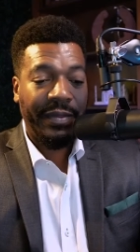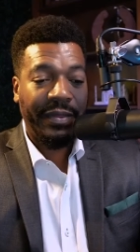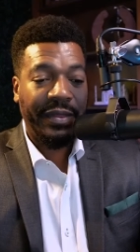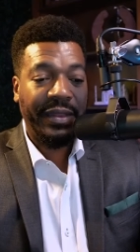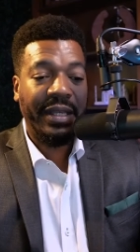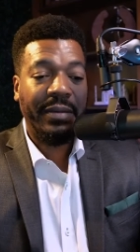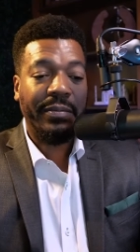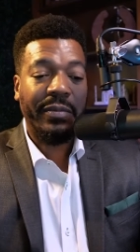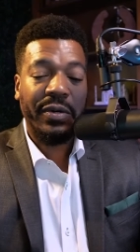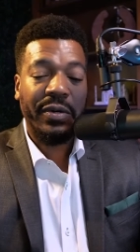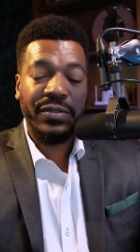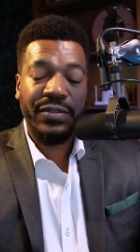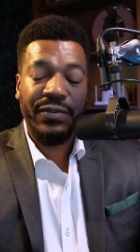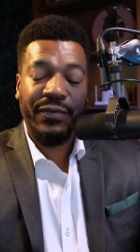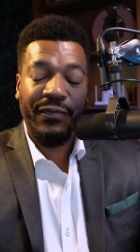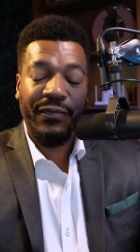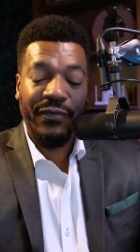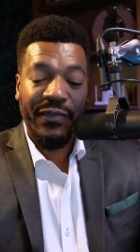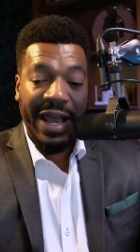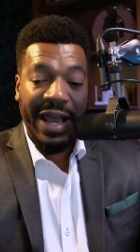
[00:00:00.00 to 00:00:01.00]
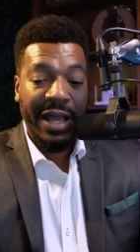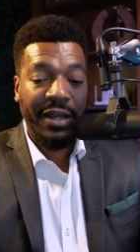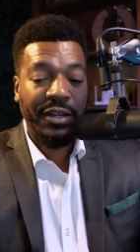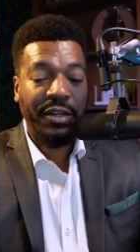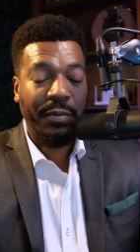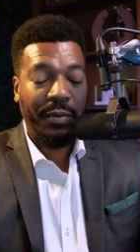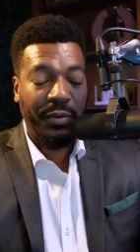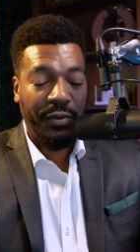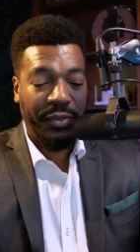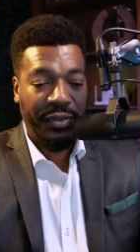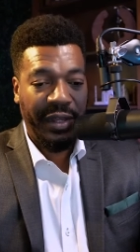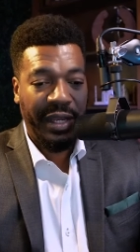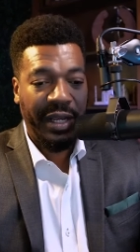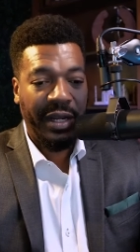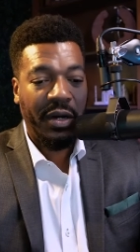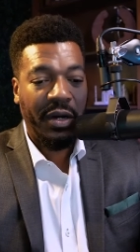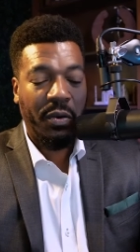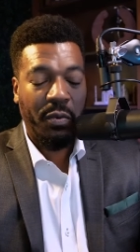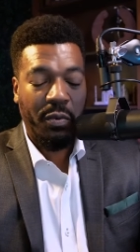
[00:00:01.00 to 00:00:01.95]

the most valuable thing a